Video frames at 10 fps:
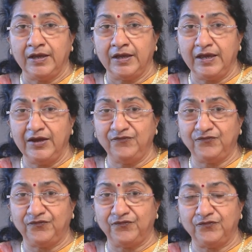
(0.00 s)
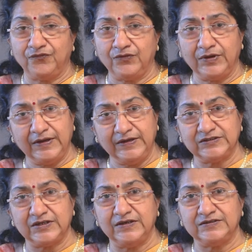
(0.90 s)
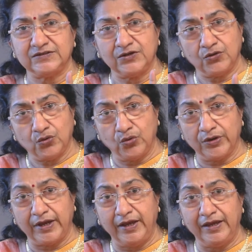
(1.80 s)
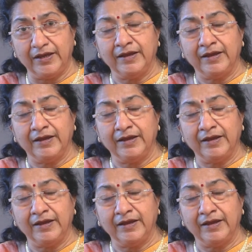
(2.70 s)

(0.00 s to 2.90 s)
If he says okay,